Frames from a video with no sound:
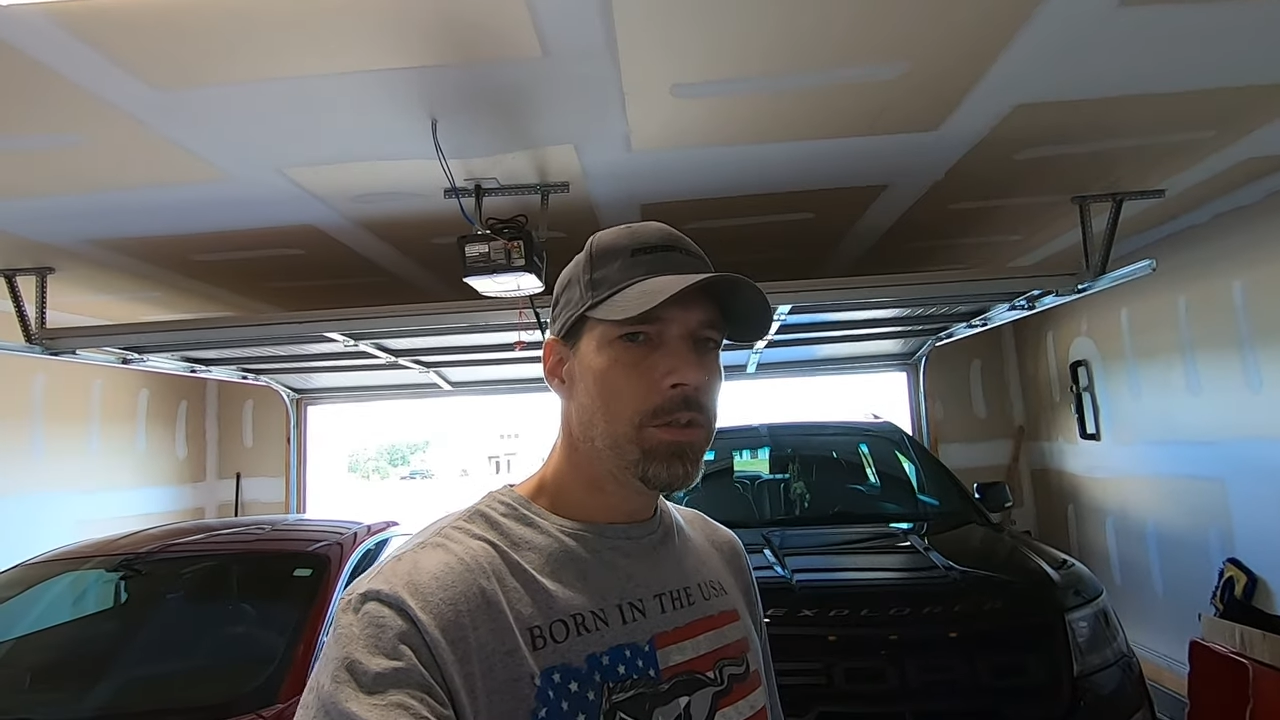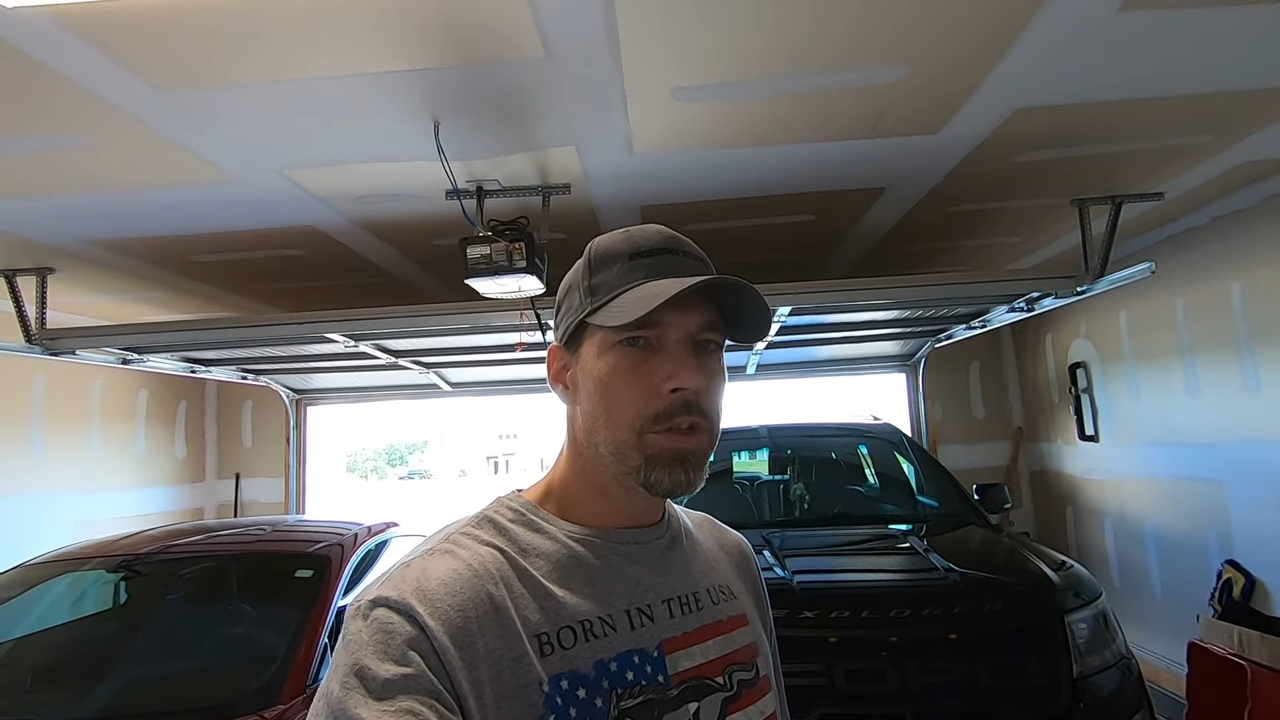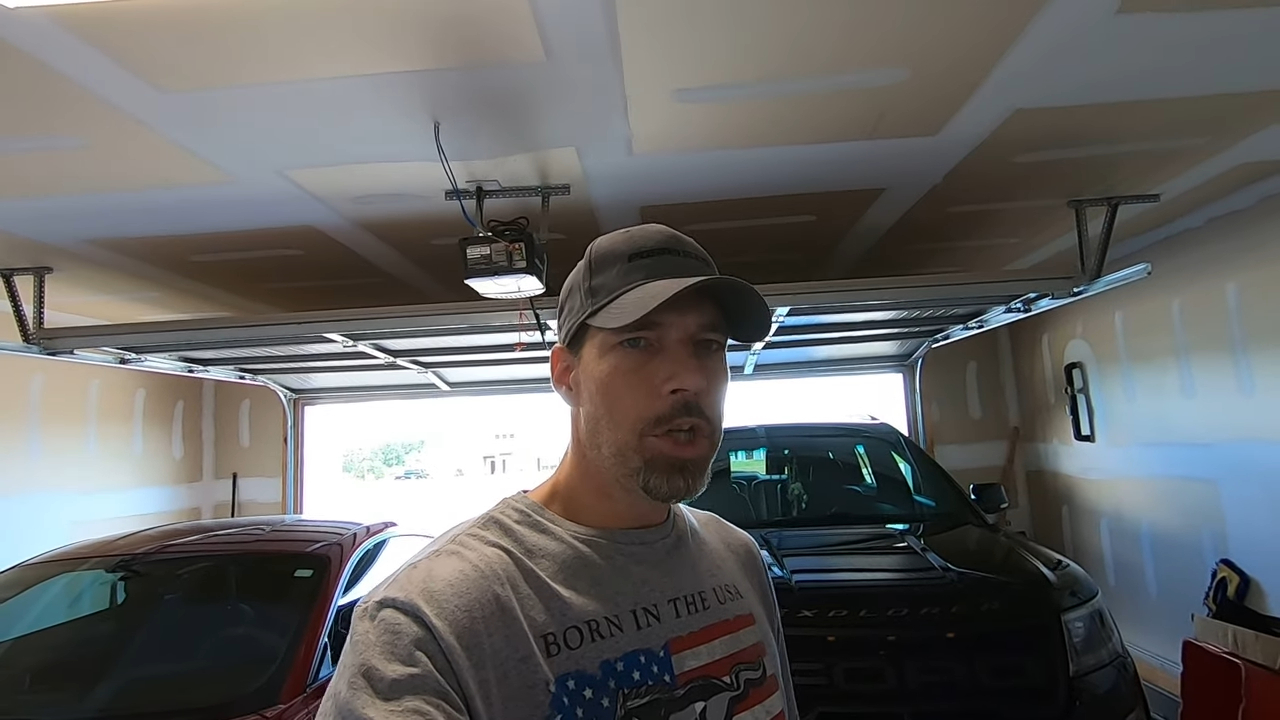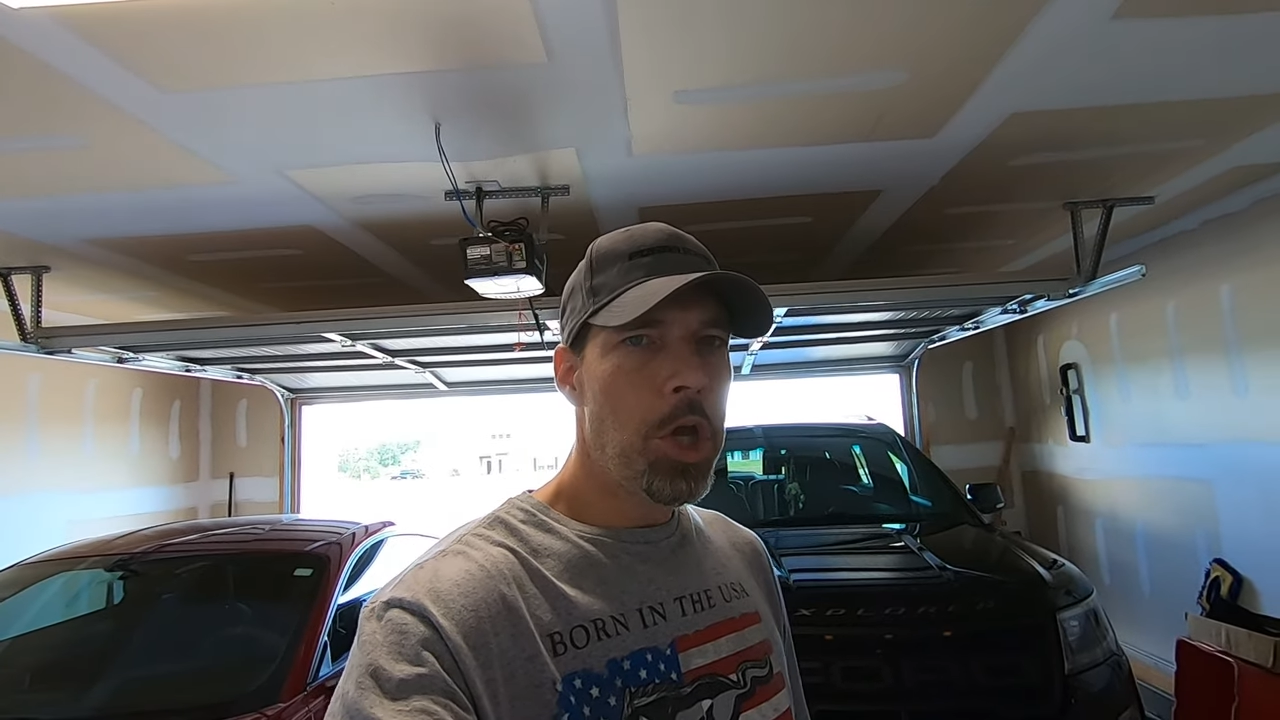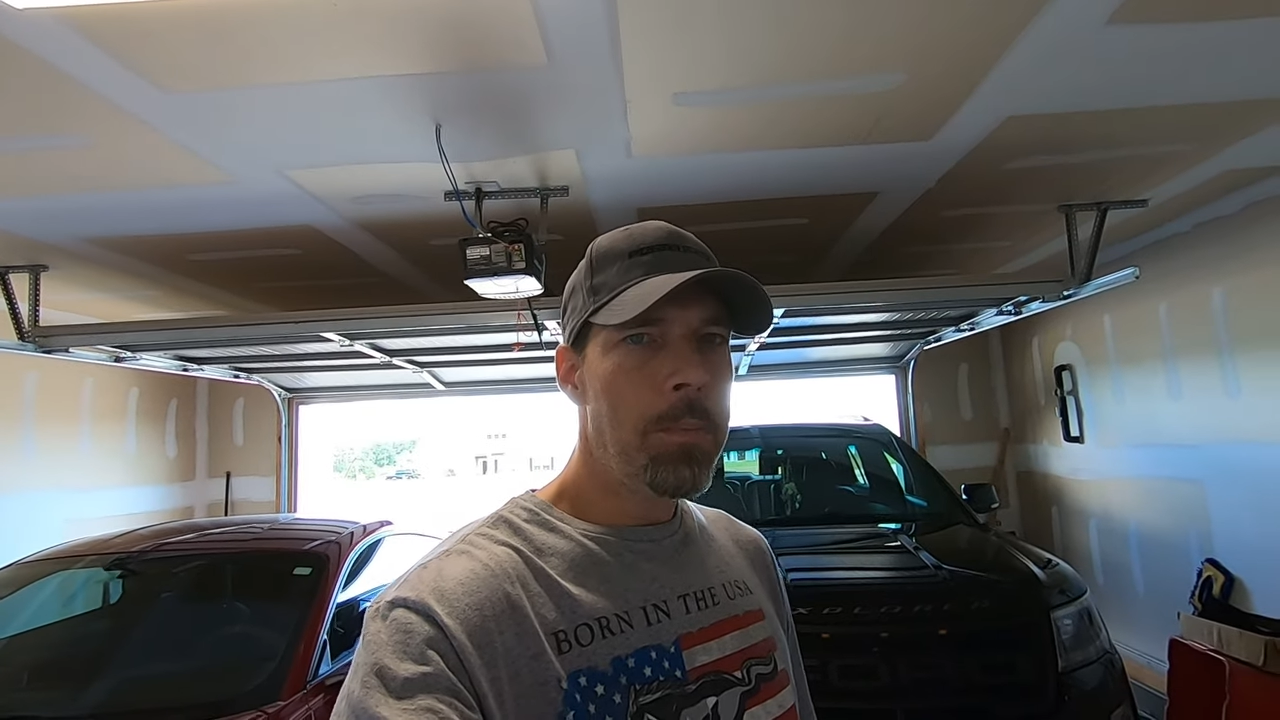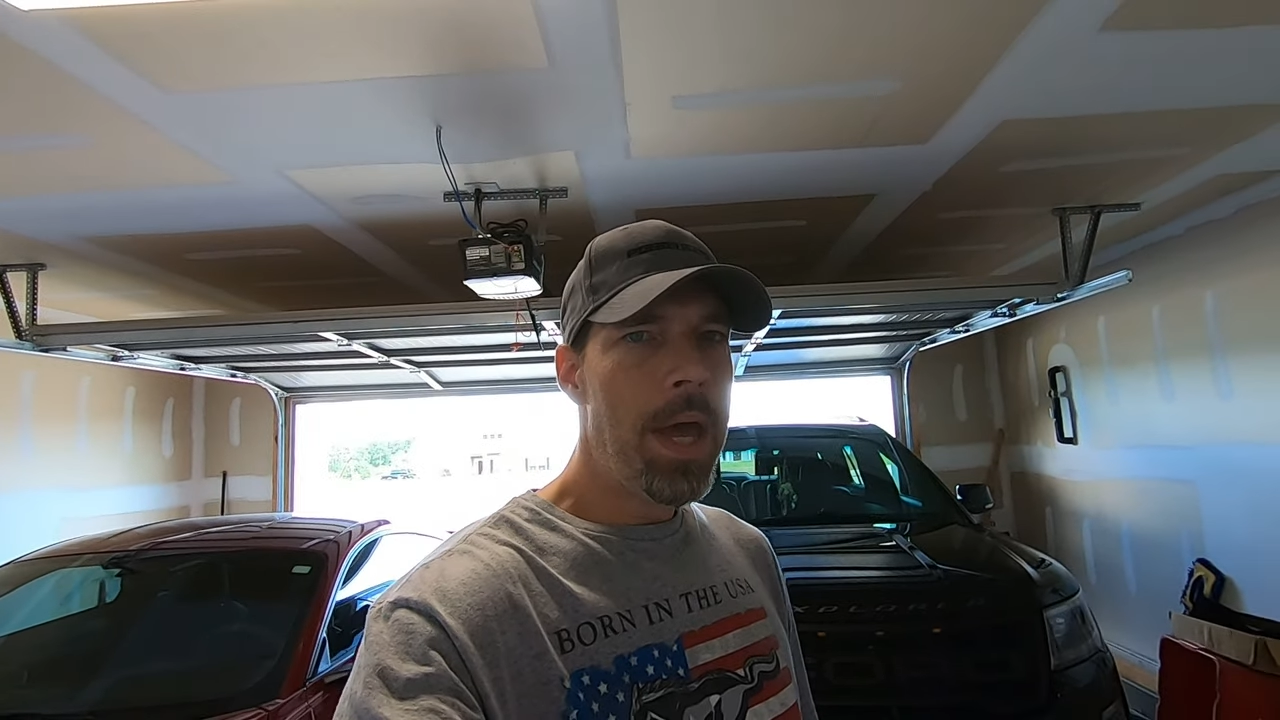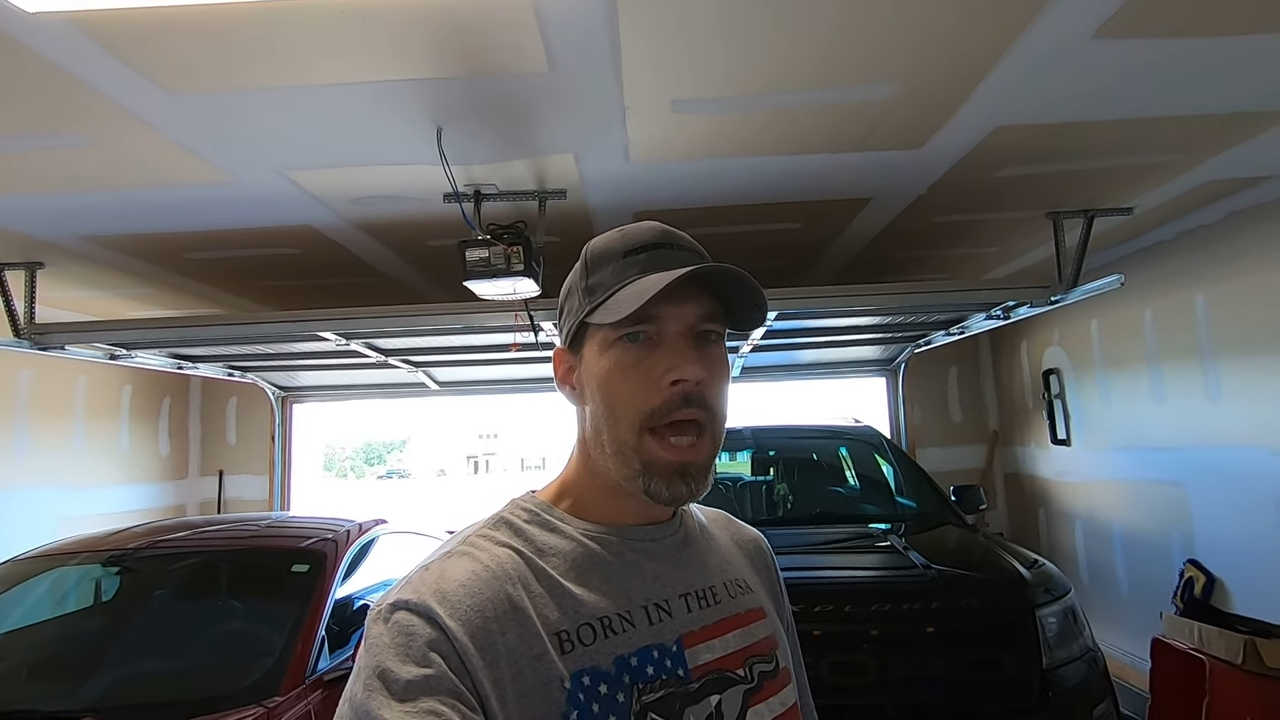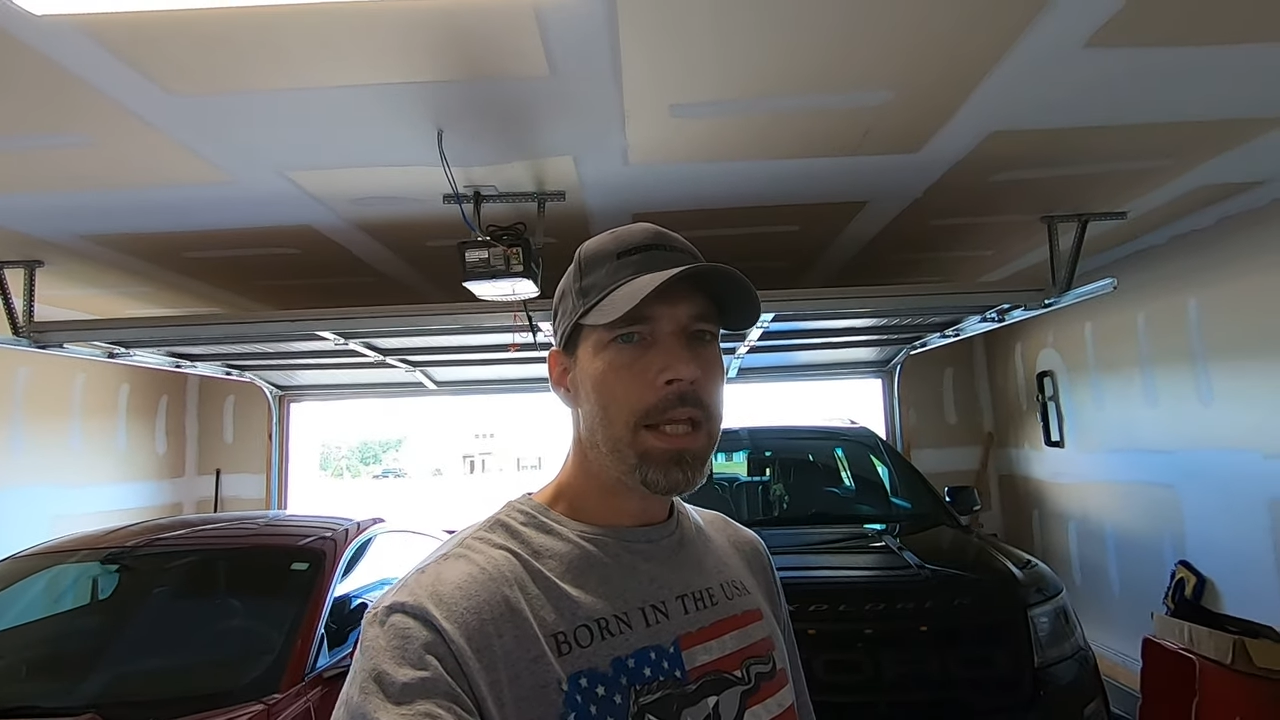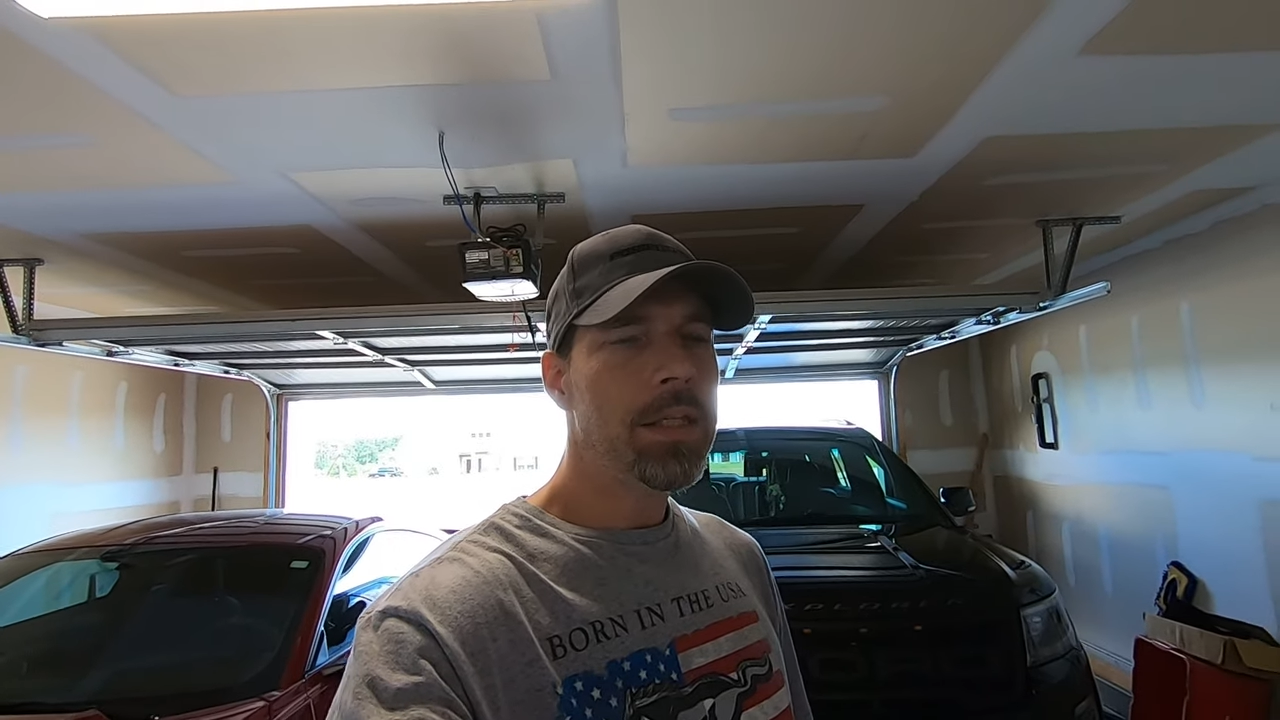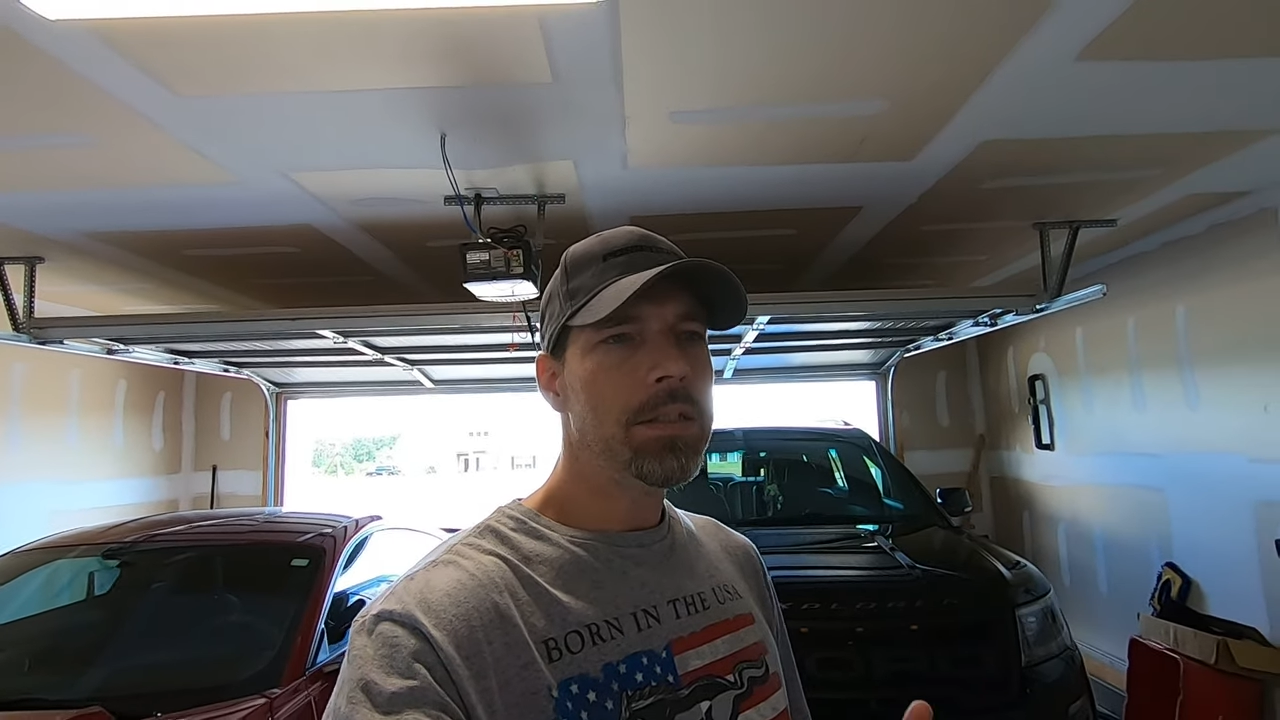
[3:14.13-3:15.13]
So to go
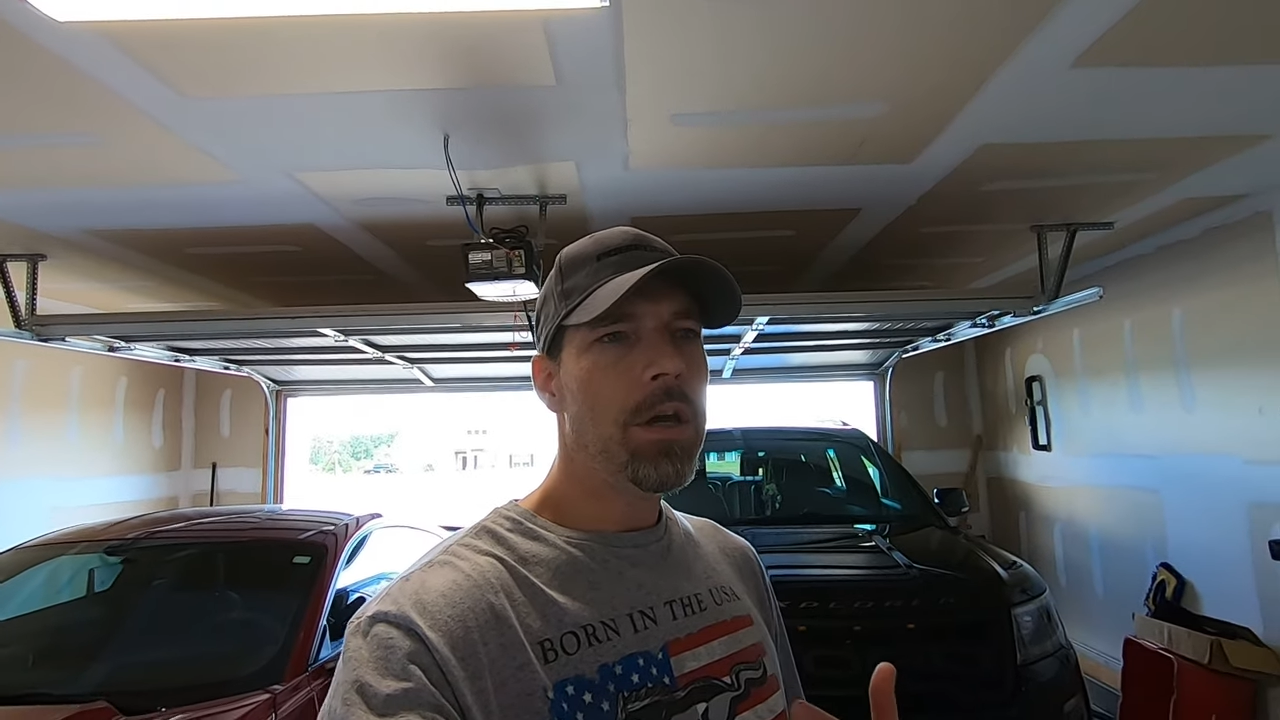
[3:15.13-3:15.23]
back and